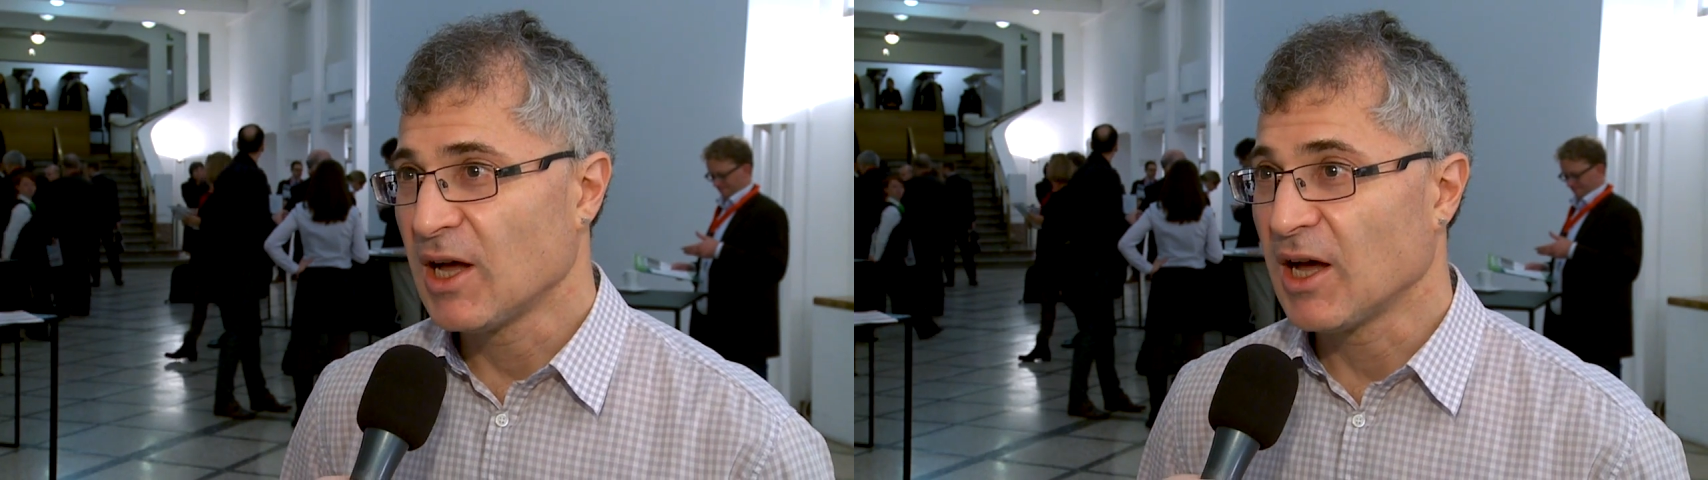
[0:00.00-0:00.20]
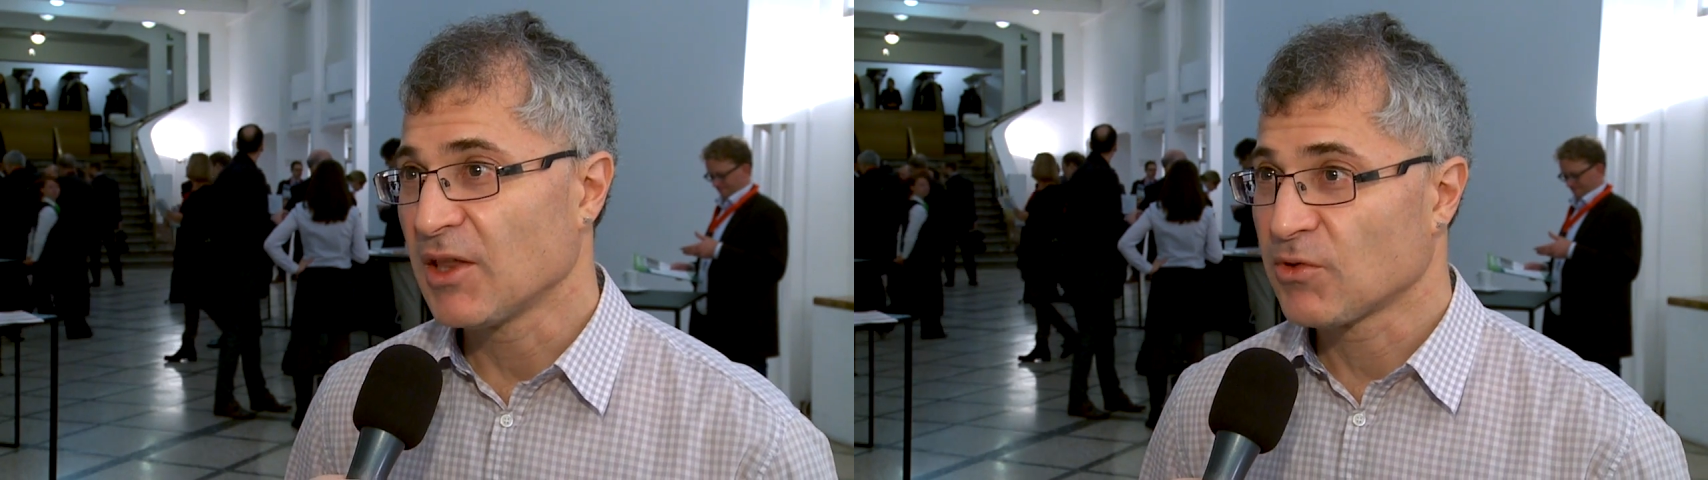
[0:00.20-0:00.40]

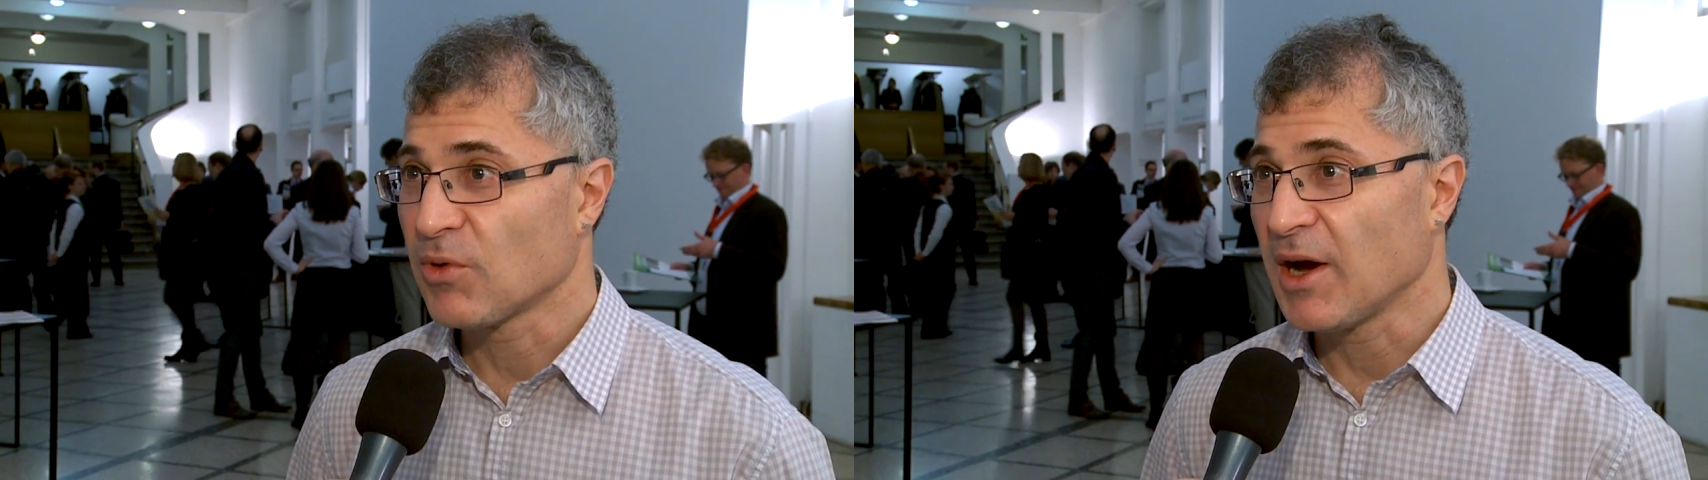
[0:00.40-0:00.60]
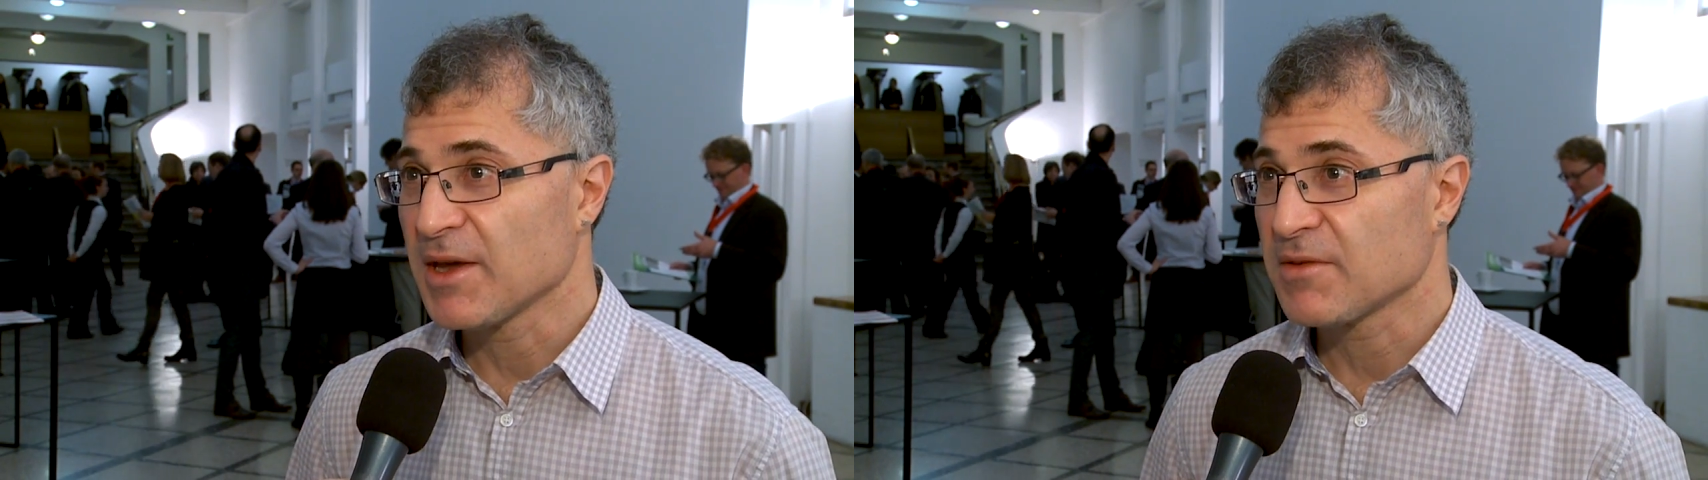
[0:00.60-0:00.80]
the
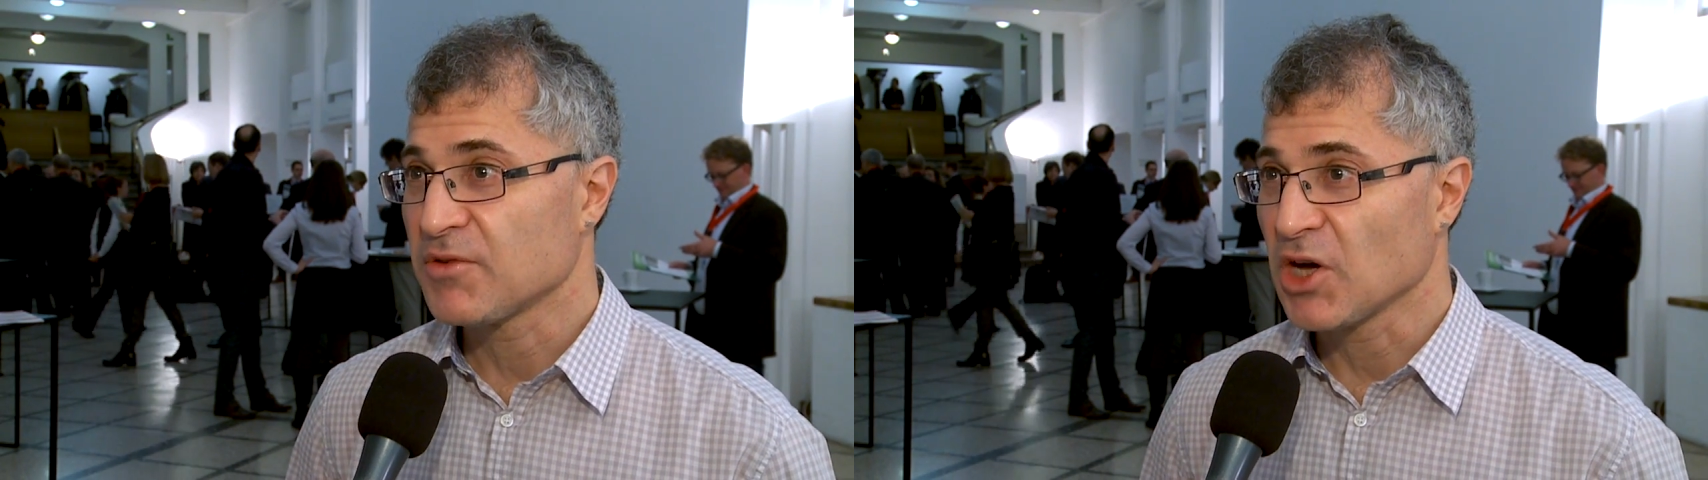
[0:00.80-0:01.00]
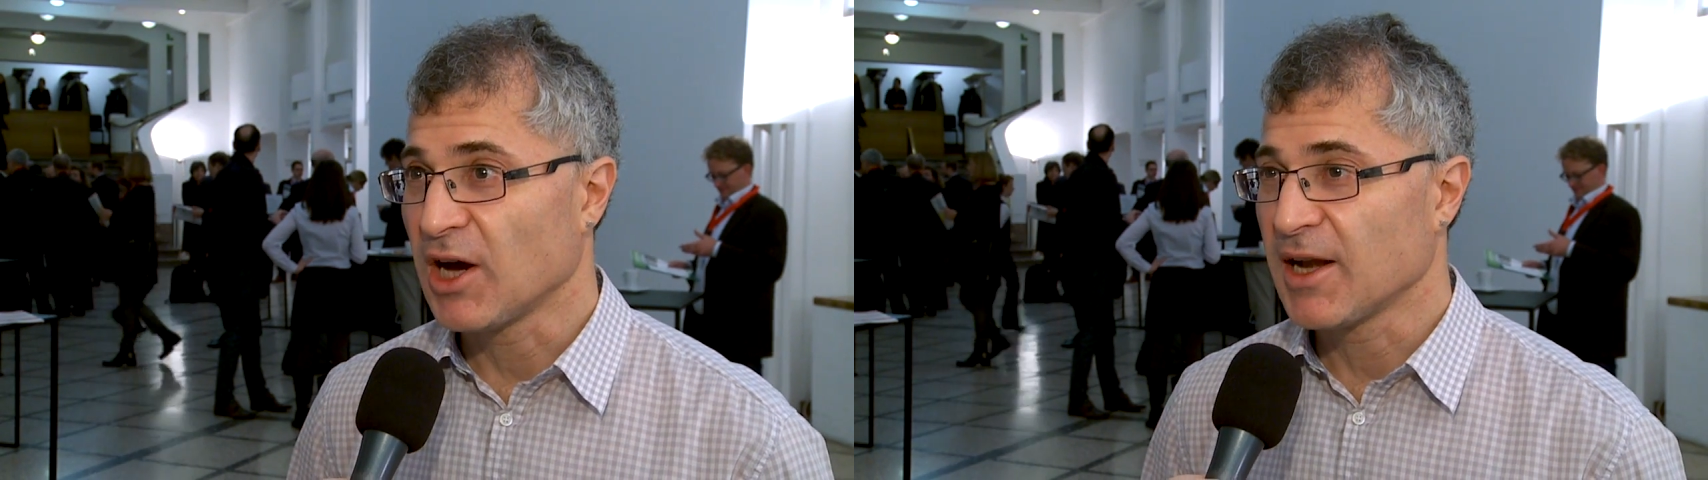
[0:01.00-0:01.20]
rise
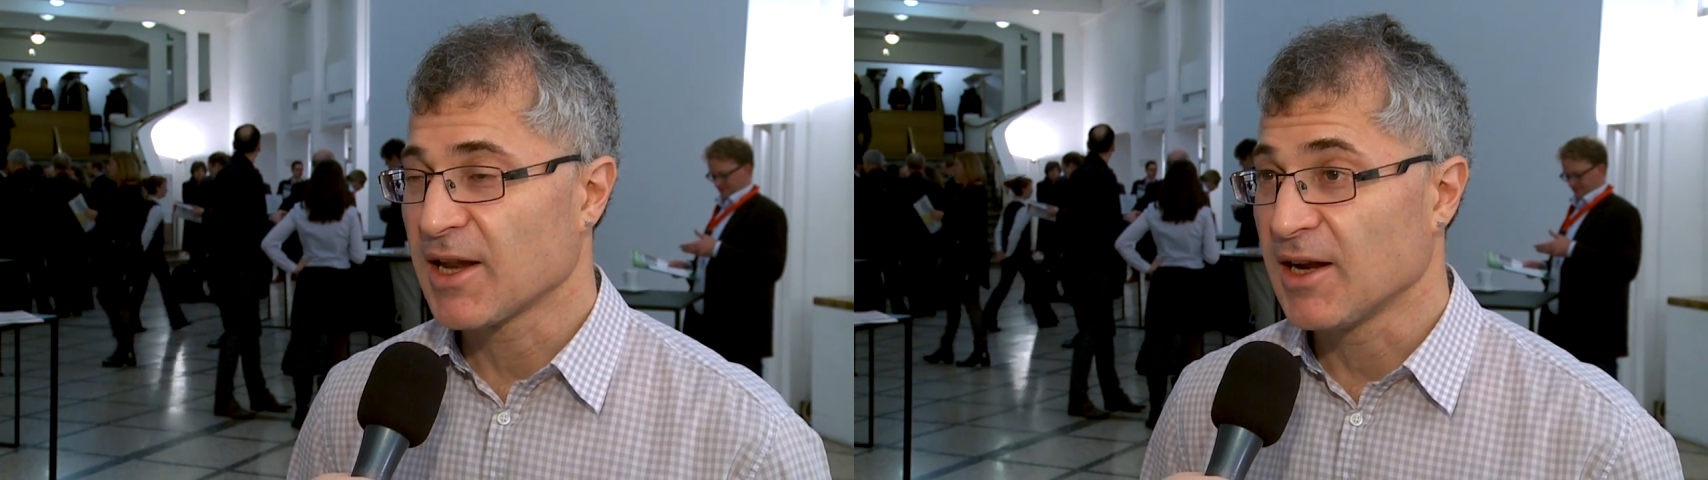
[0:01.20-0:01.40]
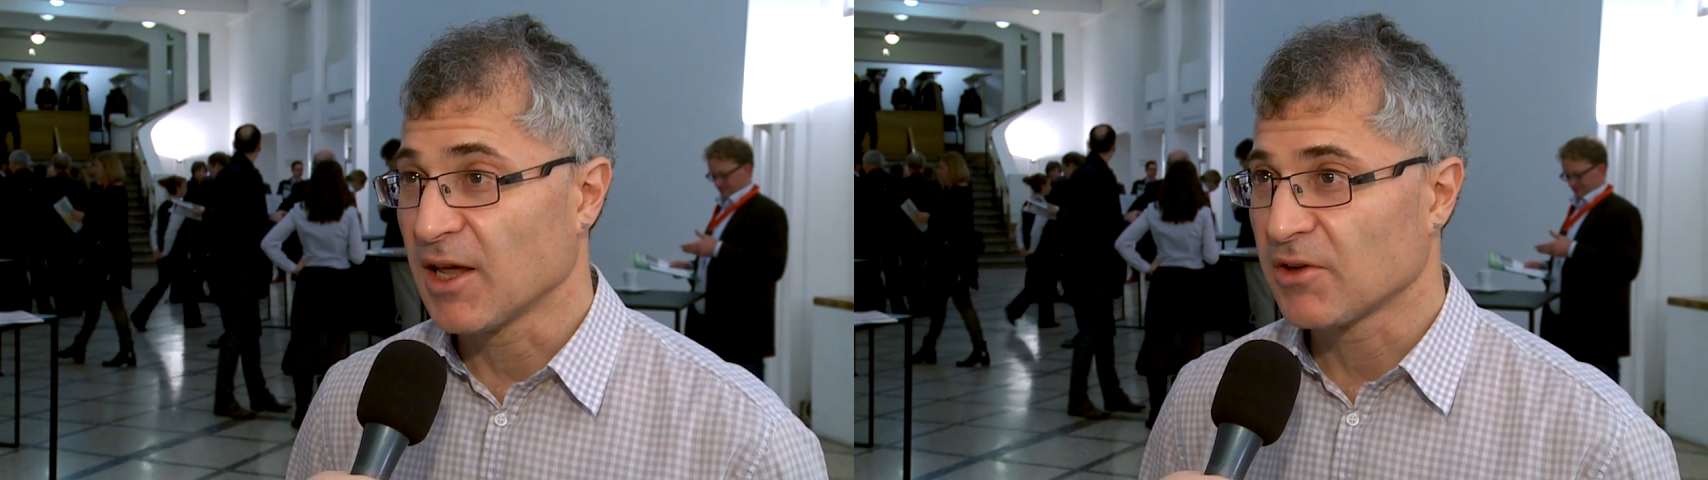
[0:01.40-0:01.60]
of China and